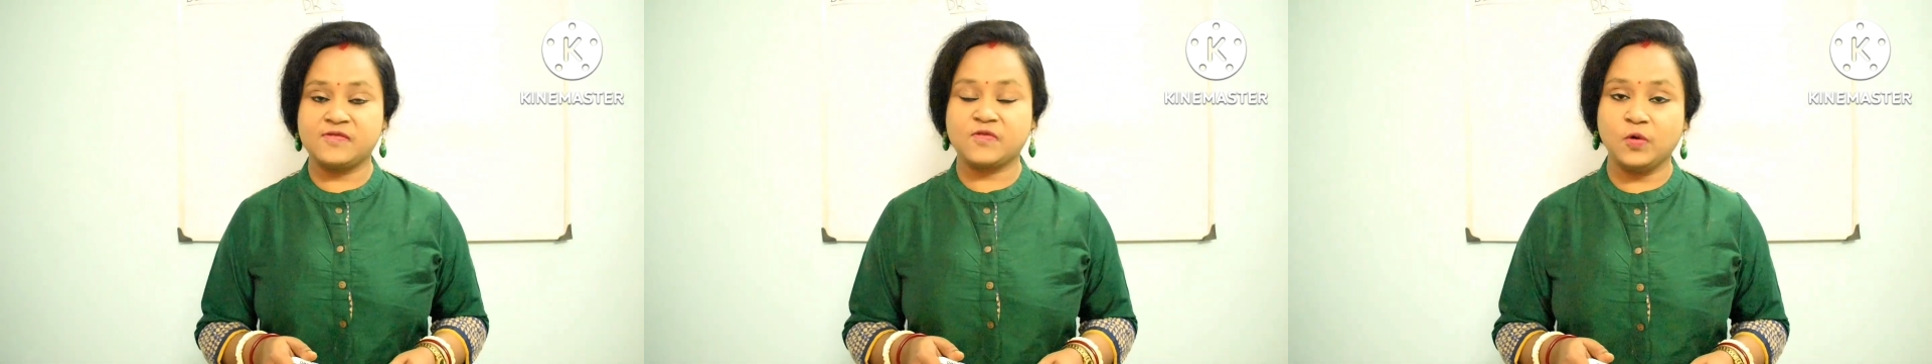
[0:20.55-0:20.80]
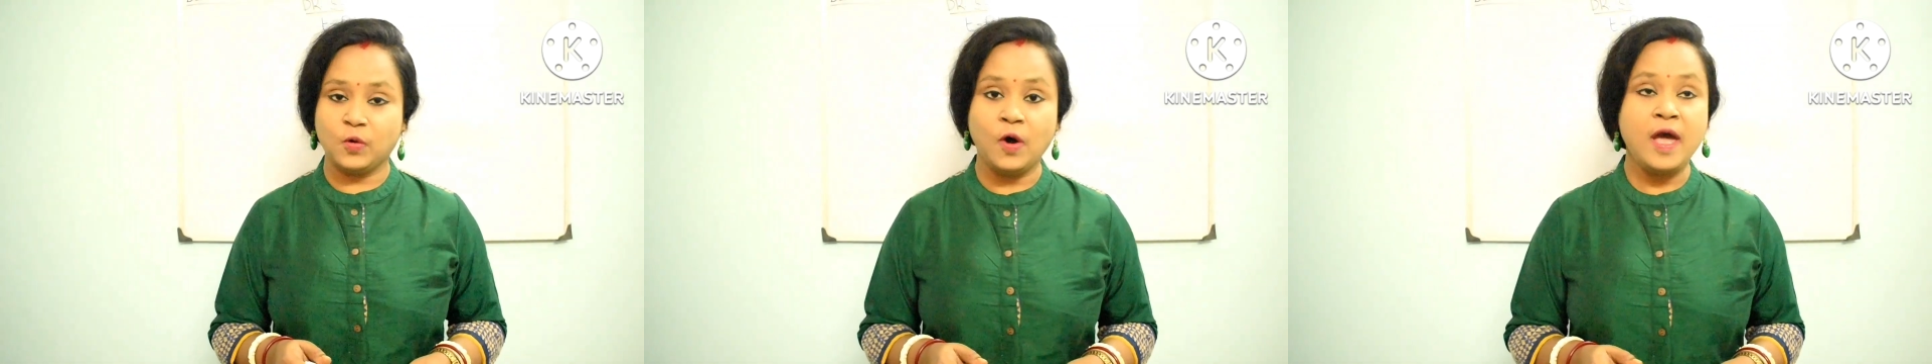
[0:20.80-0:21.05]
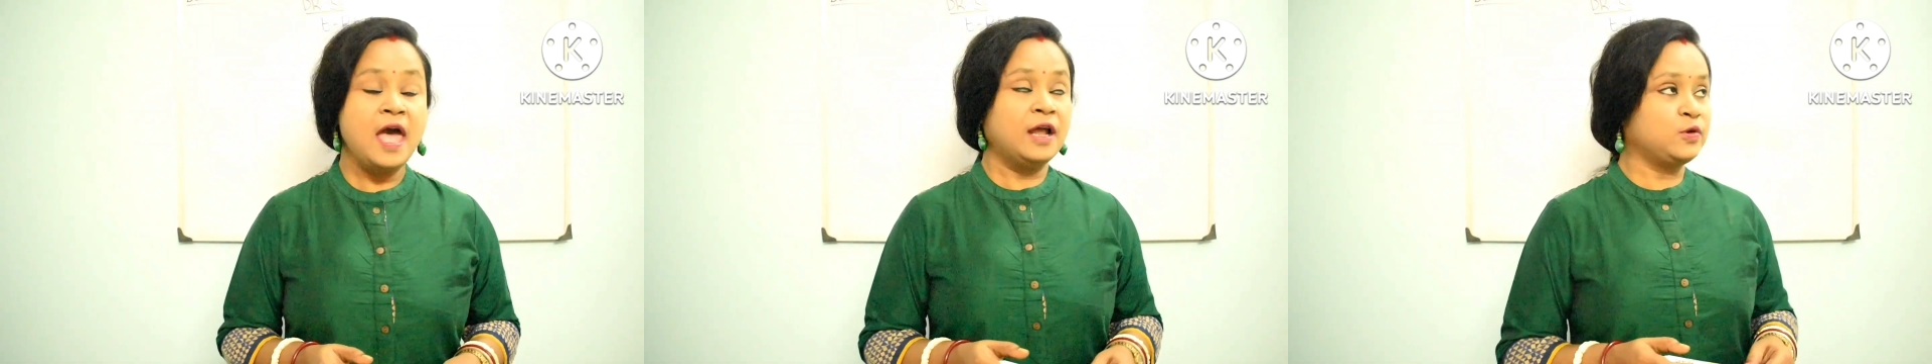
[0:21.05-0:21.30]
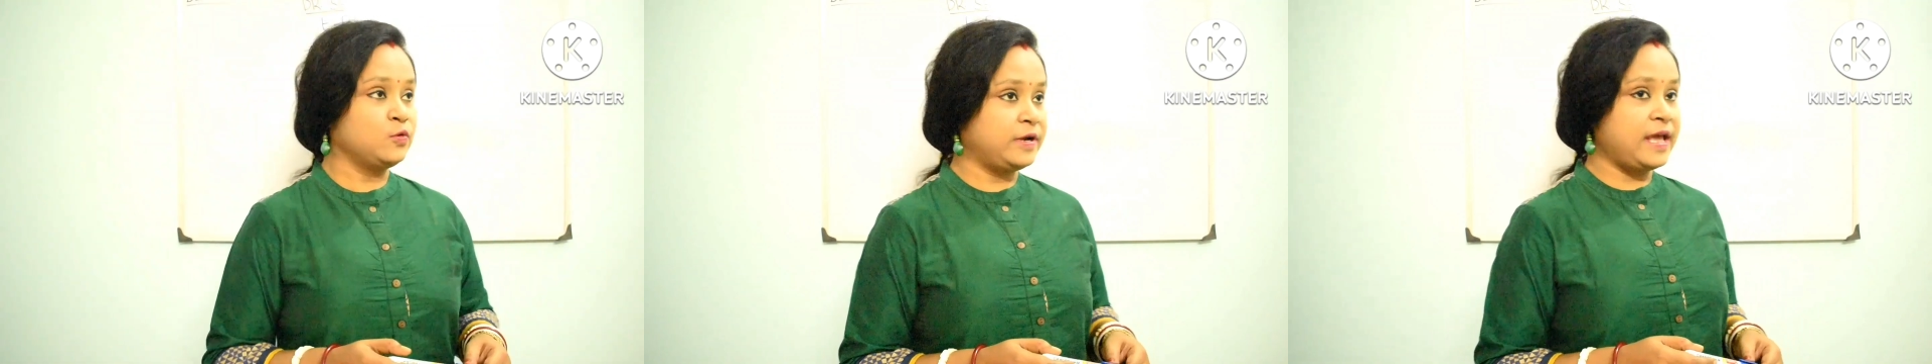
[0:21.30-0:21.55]
So
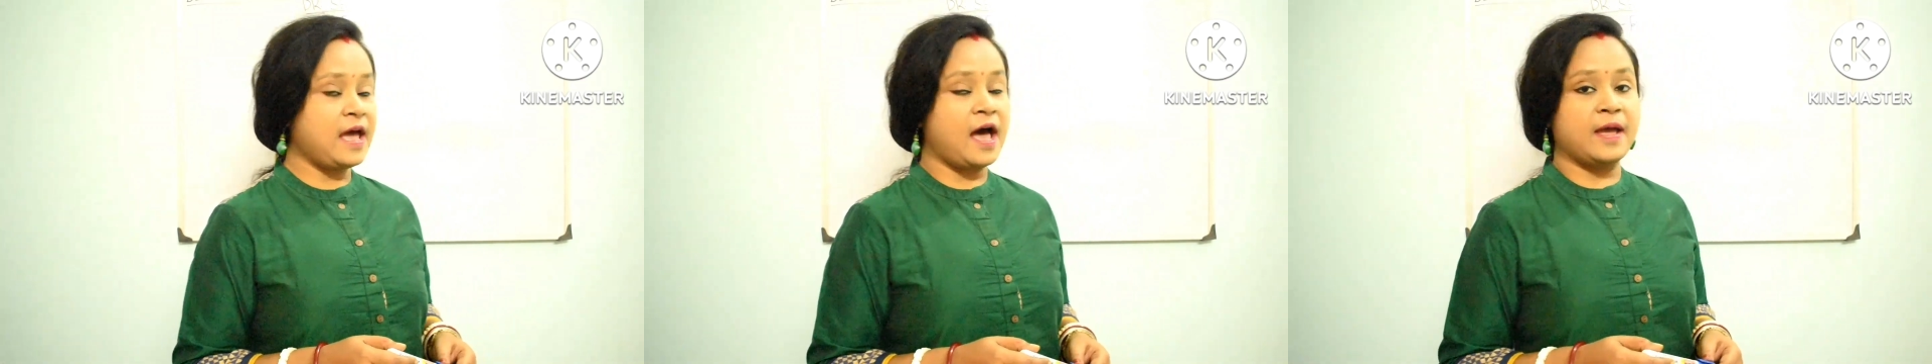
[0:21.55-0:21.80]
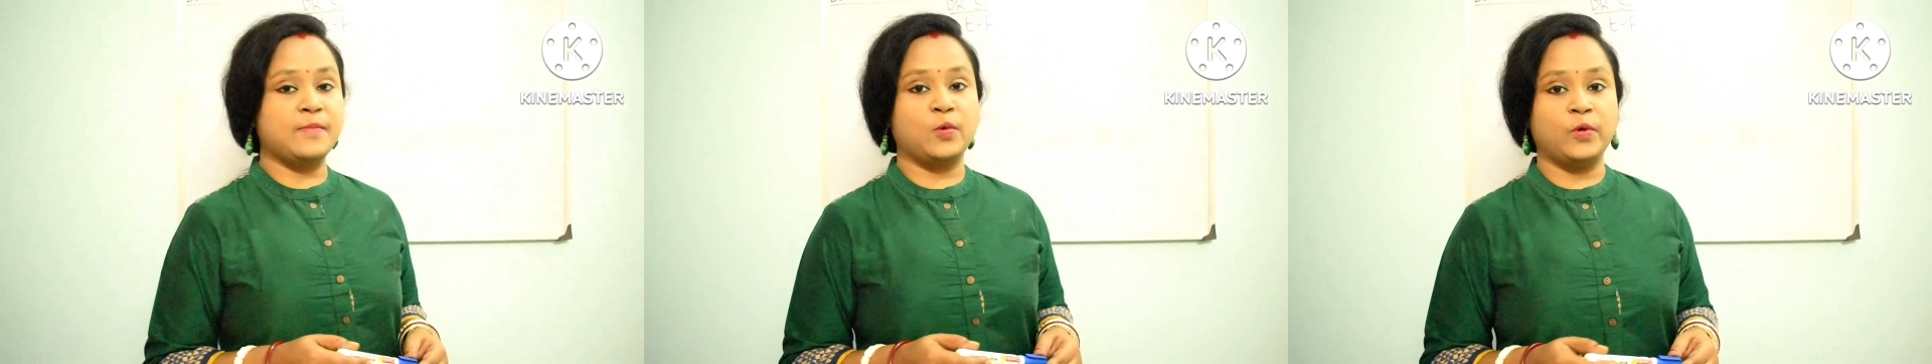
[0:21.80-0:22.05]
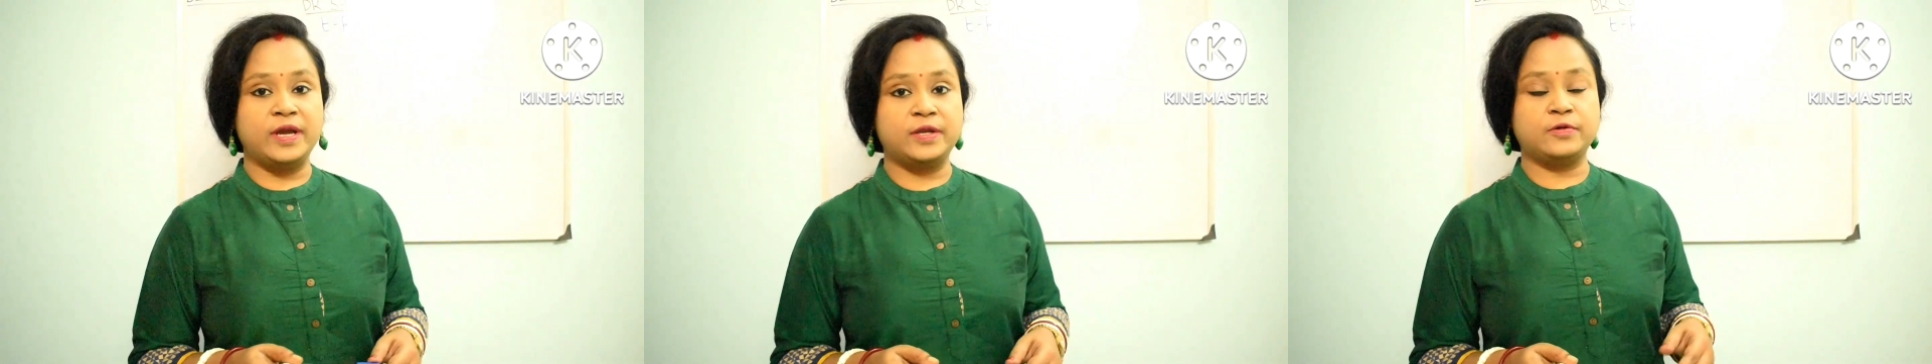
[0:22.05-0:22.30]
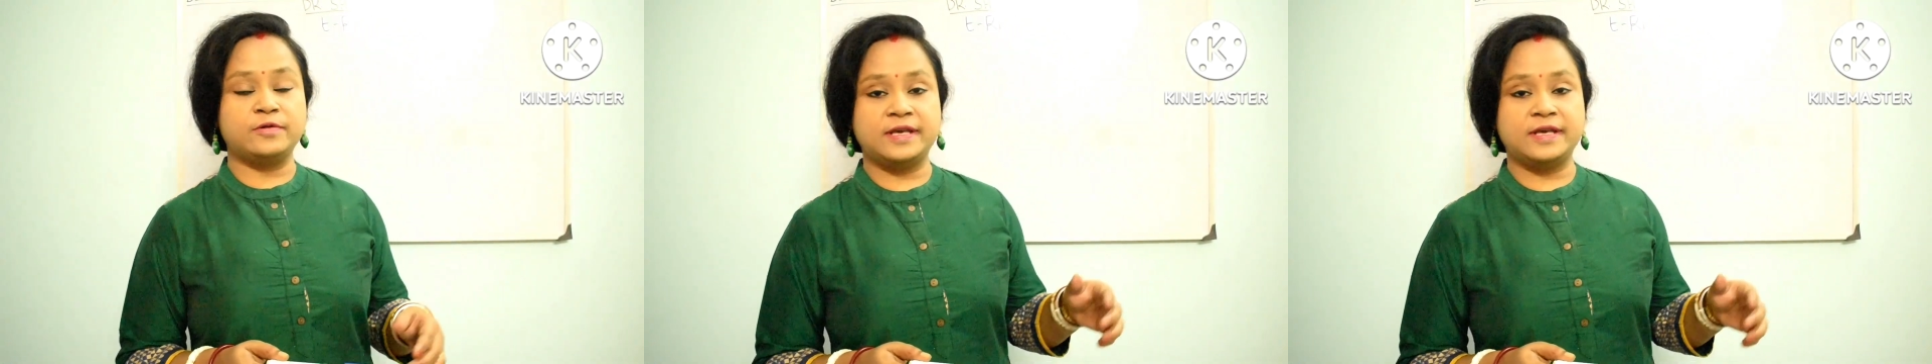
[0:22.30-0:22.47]
today I am going to